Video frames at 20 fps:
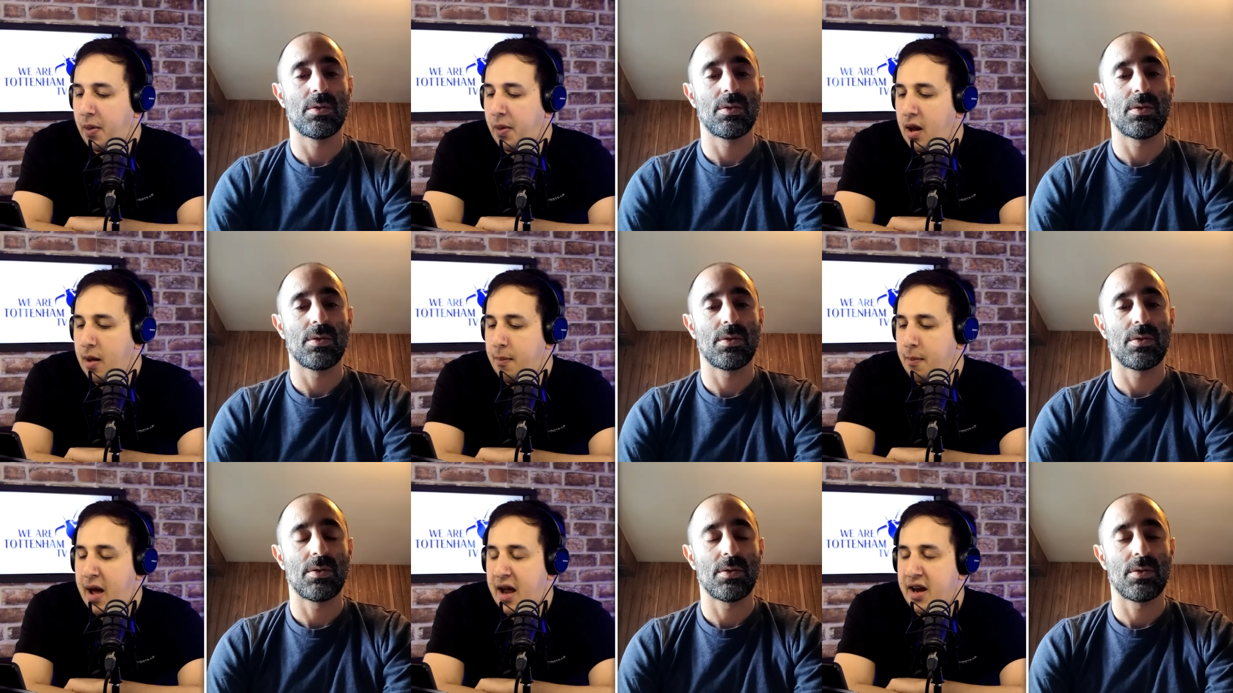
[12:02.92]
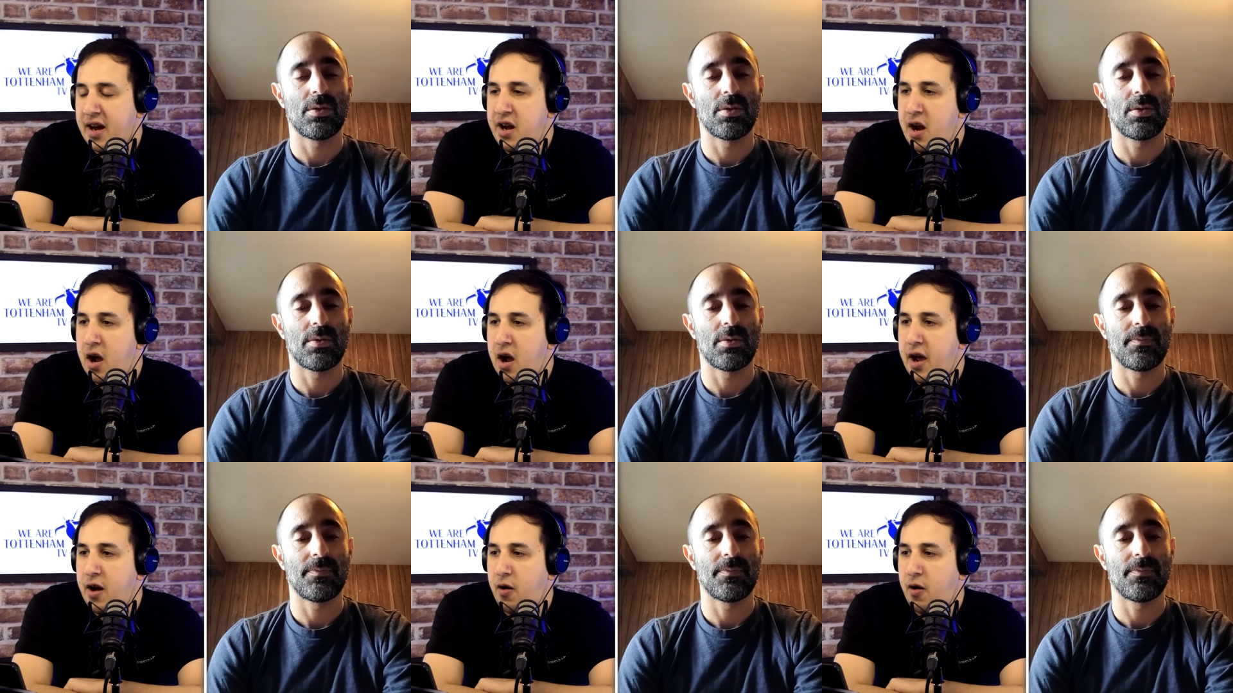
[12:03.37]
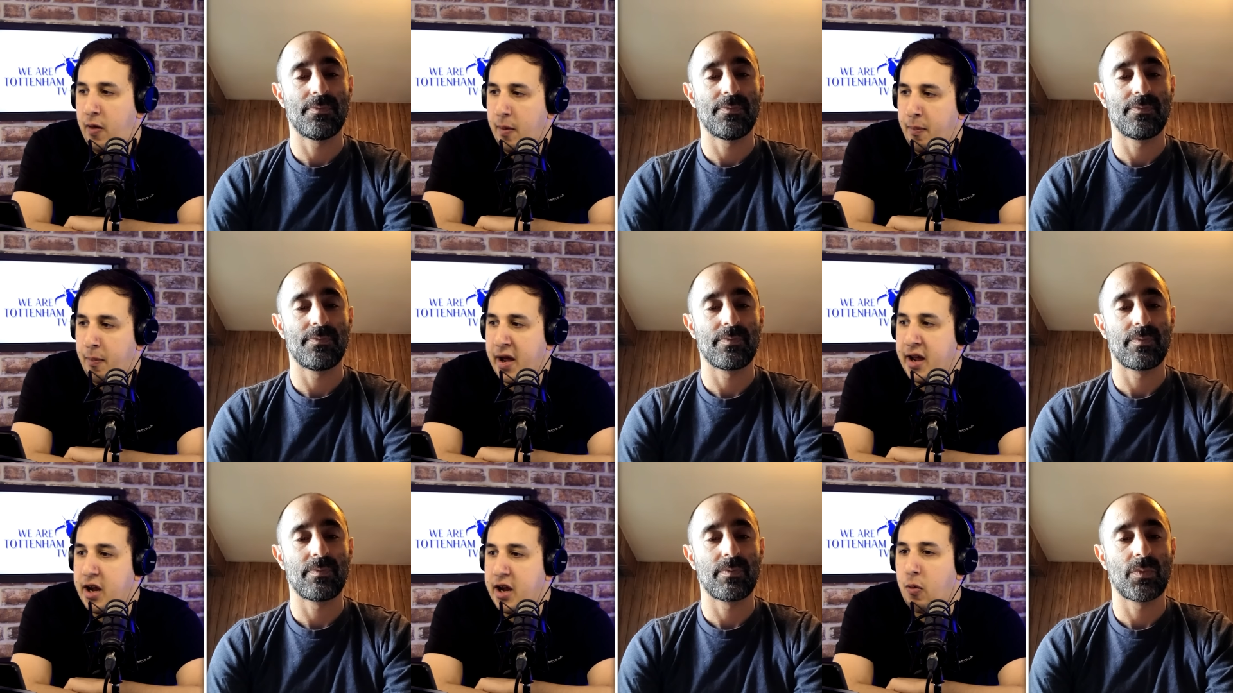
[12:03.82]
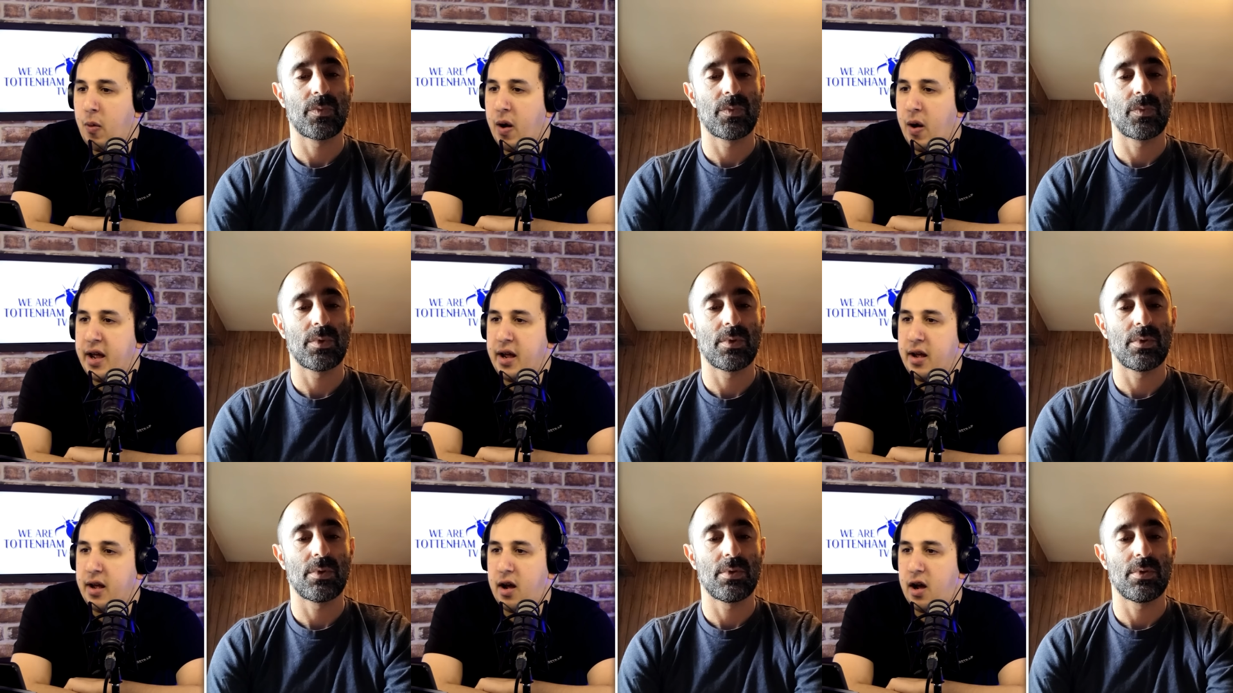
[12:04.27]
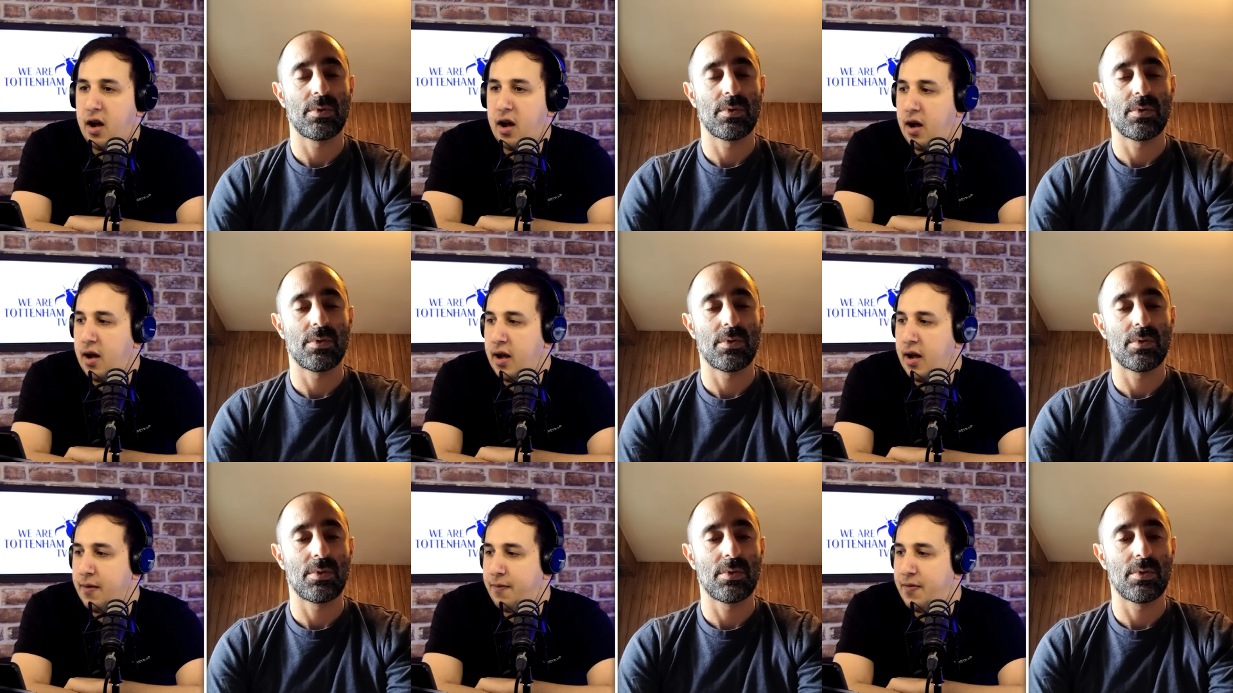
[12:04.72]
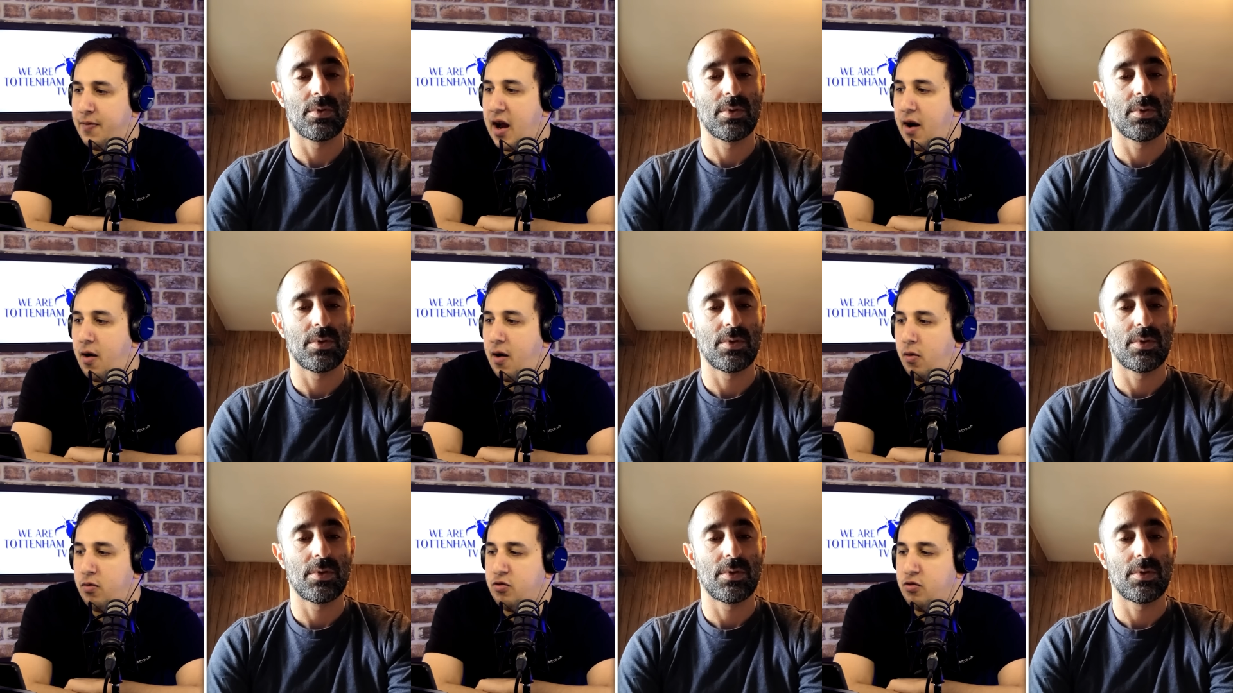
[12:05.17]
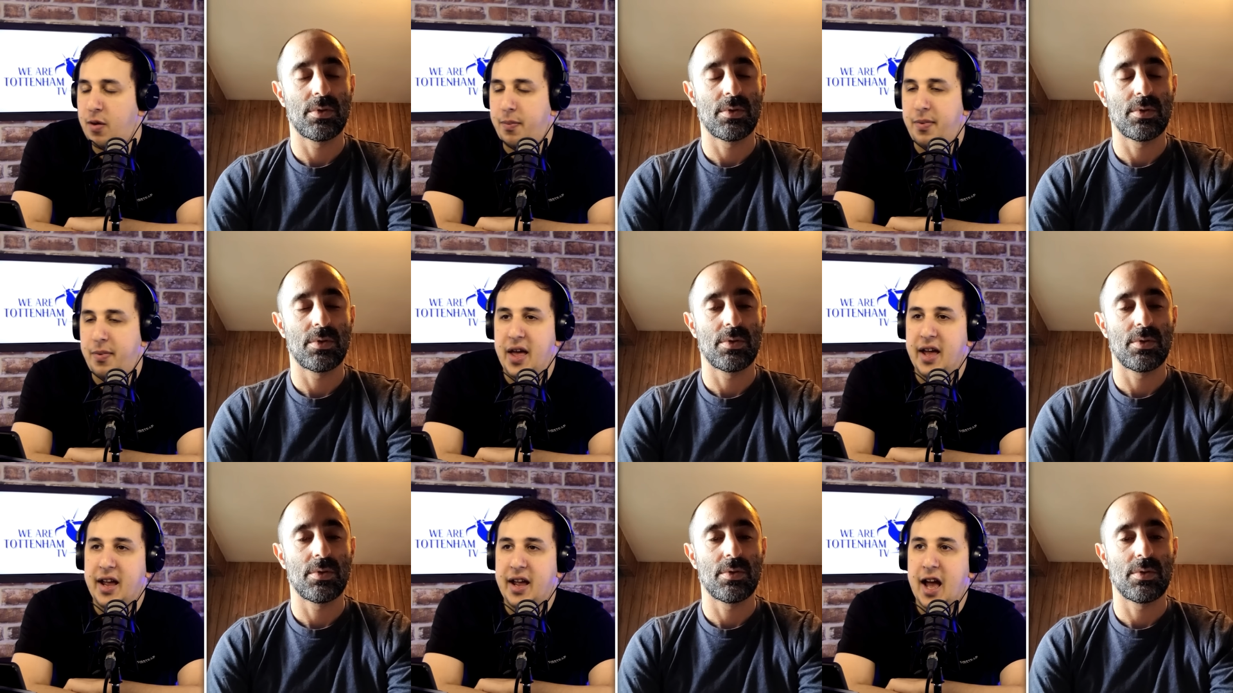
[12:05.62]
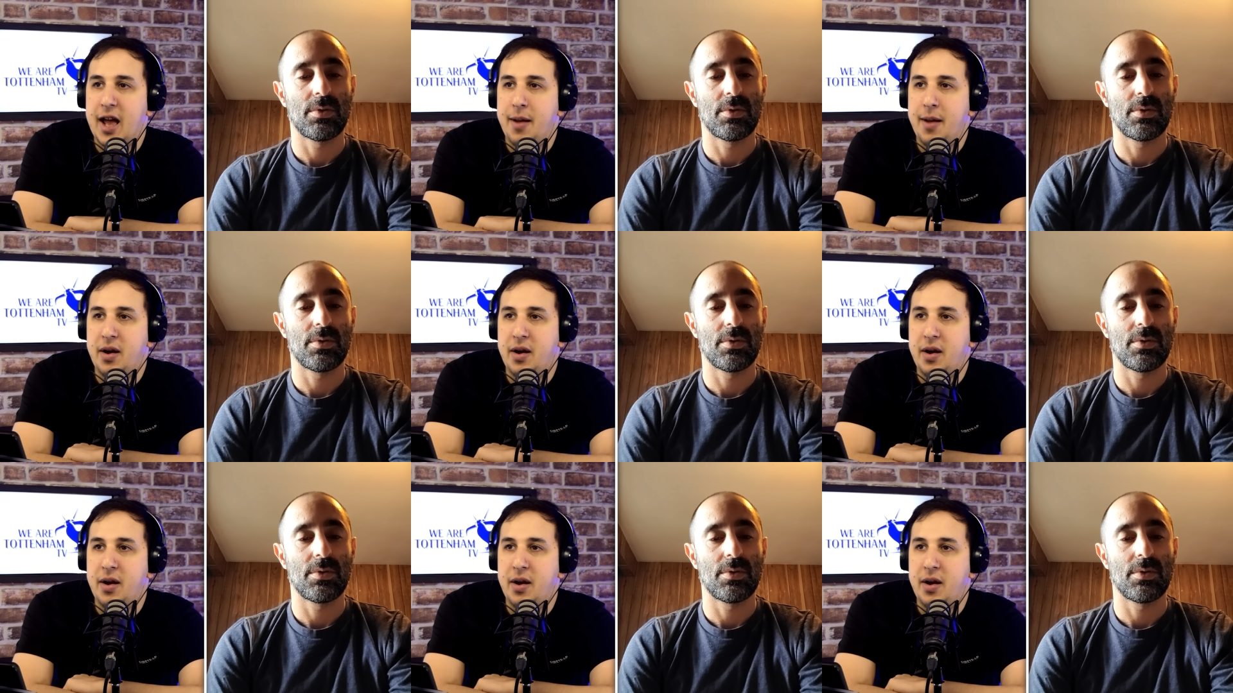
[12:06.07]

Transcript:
Speaker 1: Man United on the breakaway uh, if they're on top of their game.